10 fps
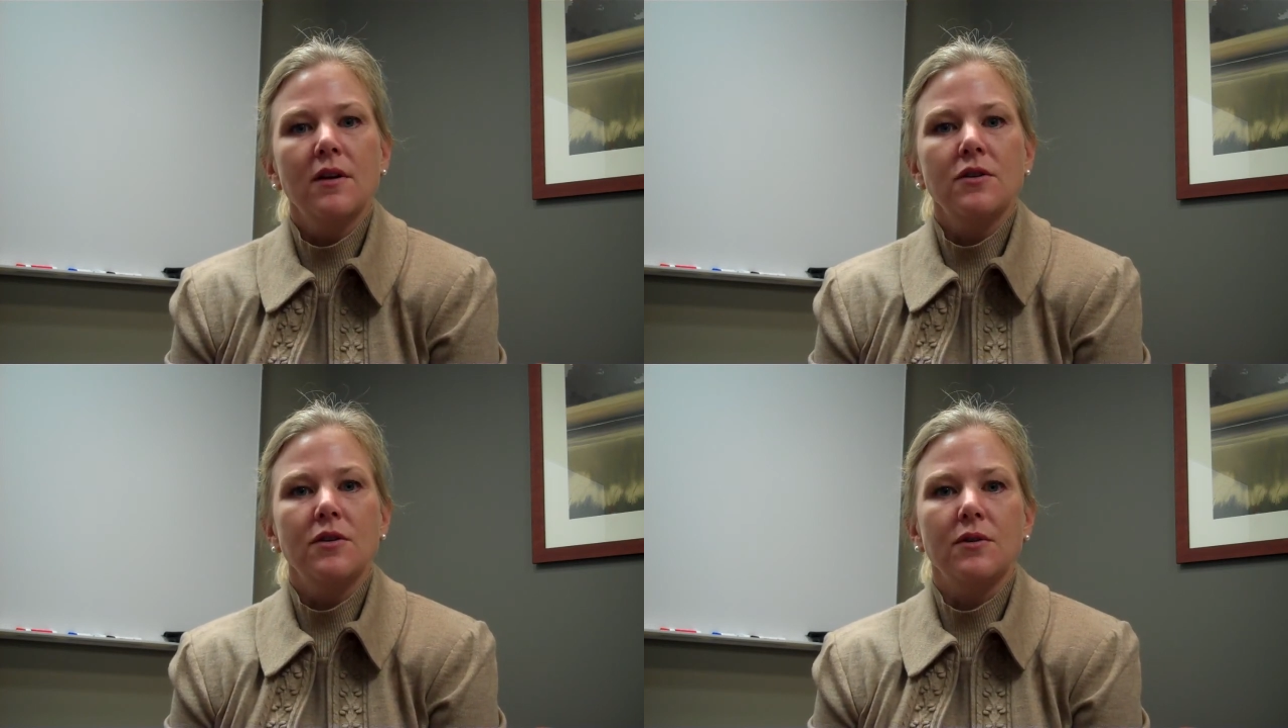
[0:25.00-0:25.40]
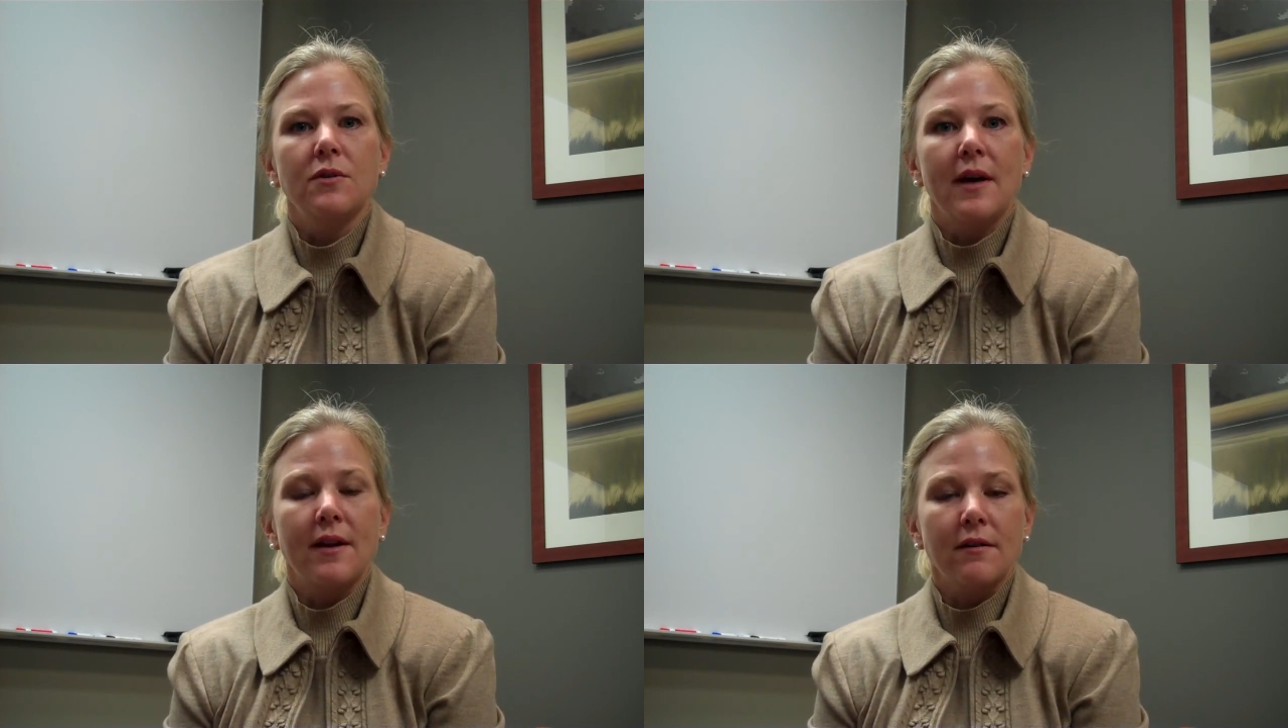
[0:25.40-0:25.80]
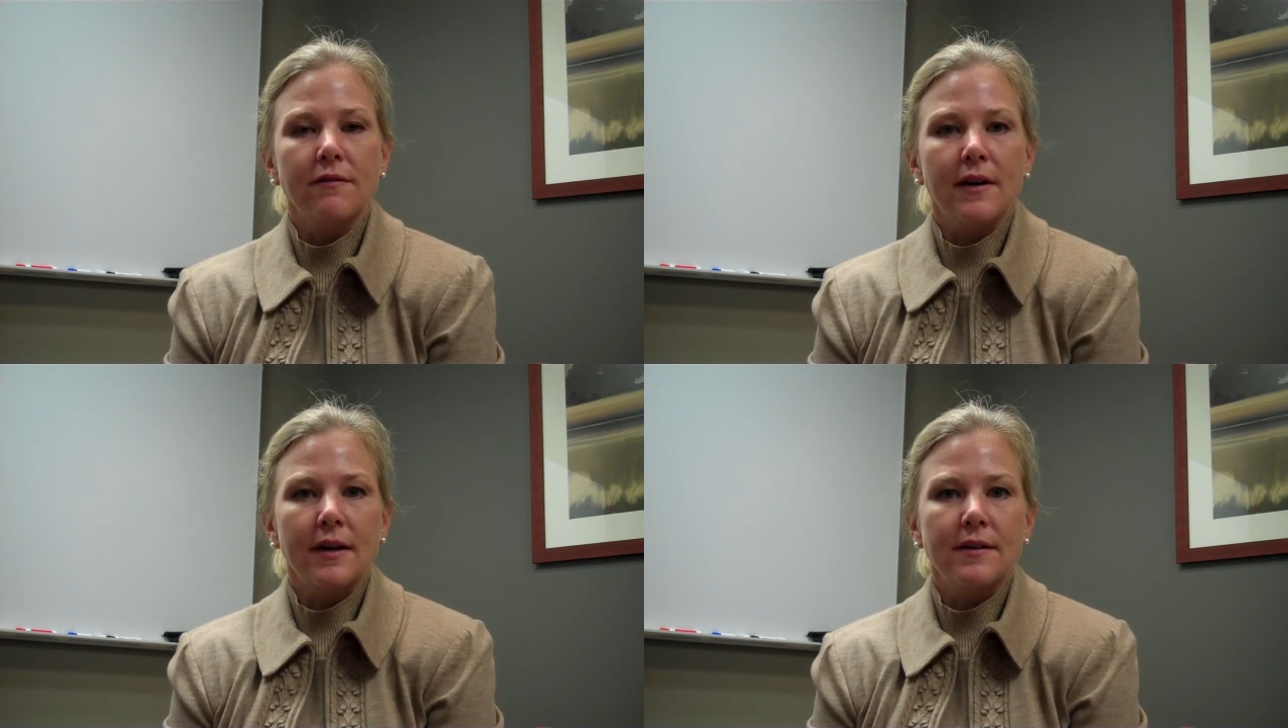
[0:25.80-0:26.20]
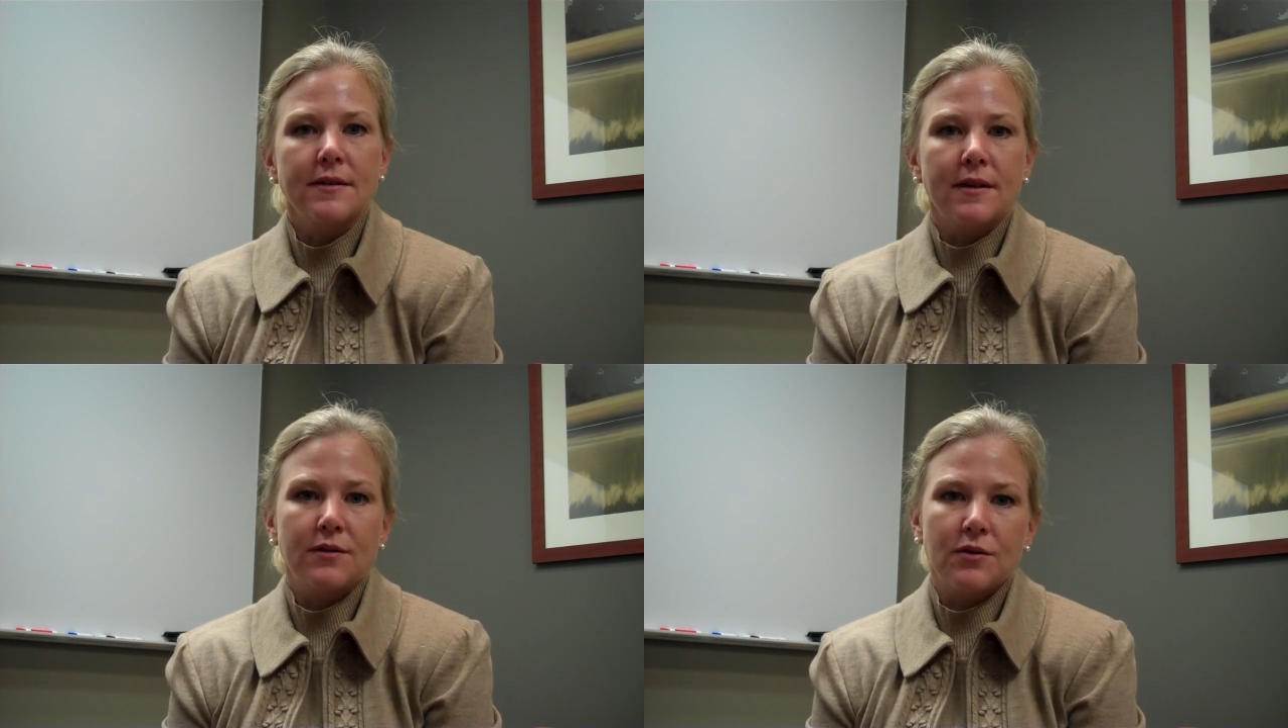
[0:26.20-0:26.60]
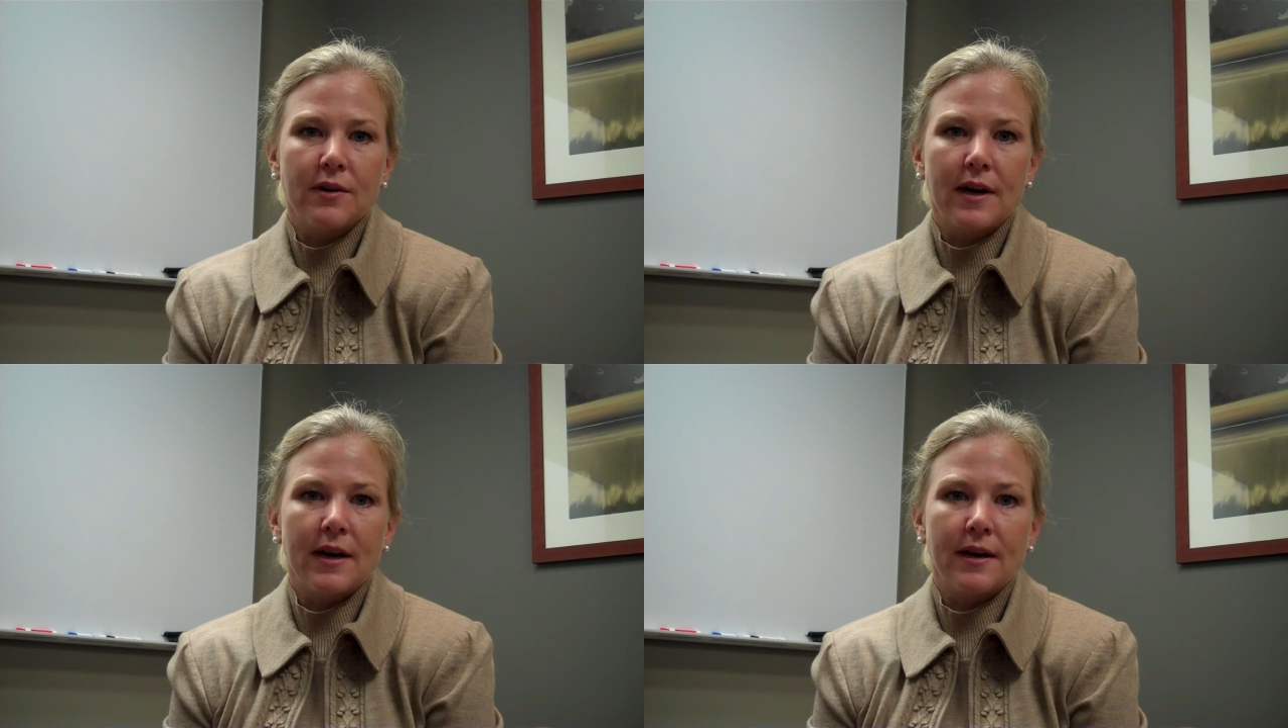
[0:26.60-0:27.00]
to interface and
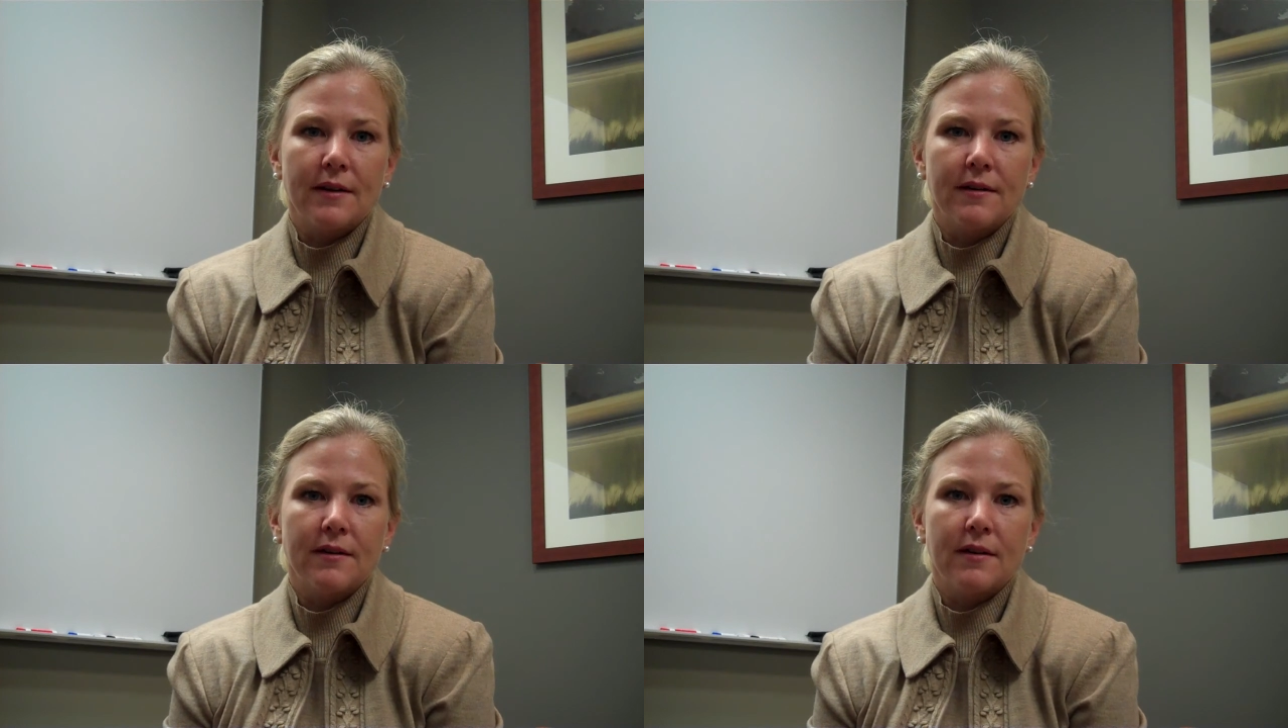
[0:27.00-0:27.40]
train